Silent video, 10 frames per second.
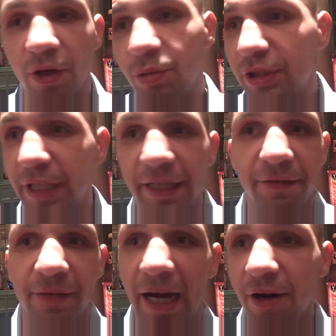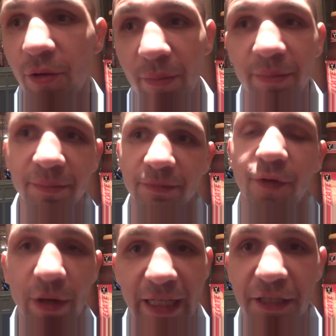We'll see. I don't know,
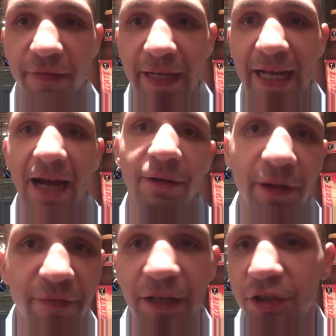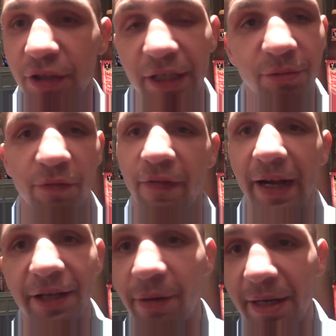focus on this fight now, and then eventually we'll
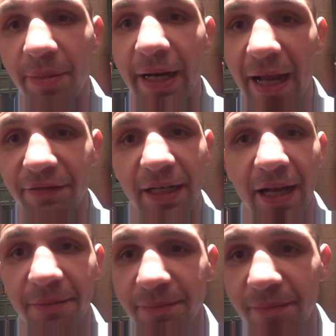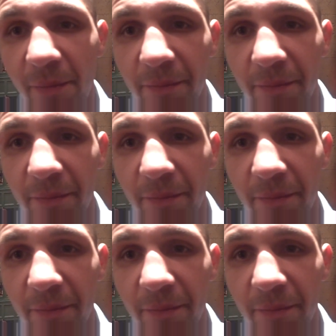fight, anybody after that.